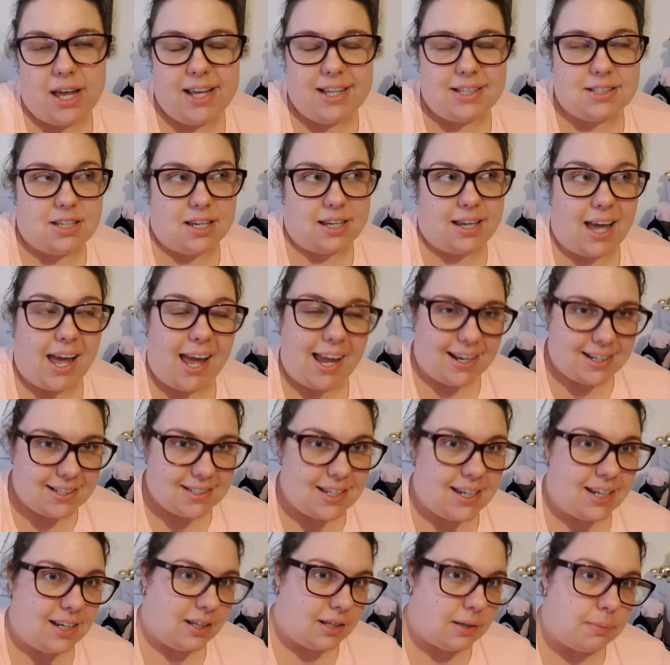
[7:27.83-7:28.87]
It's like
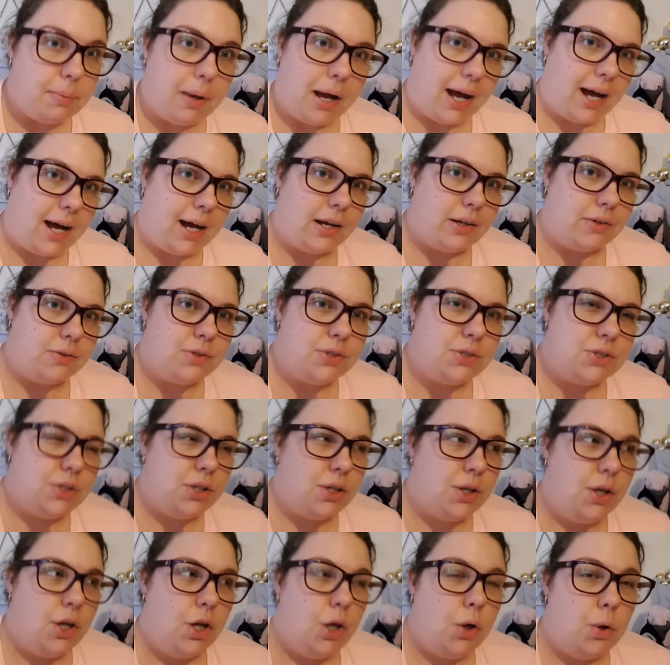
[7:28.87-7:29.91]
£18,
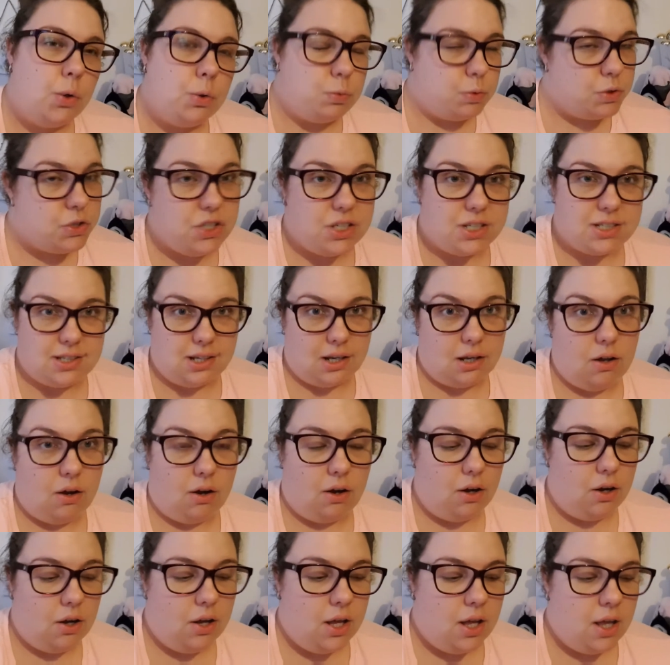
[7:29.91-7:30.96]
which is a
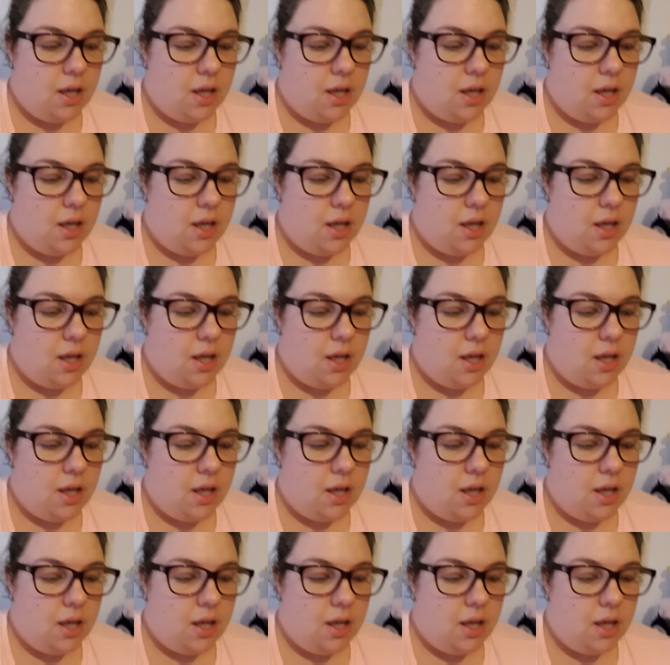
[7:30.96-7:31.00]
lot.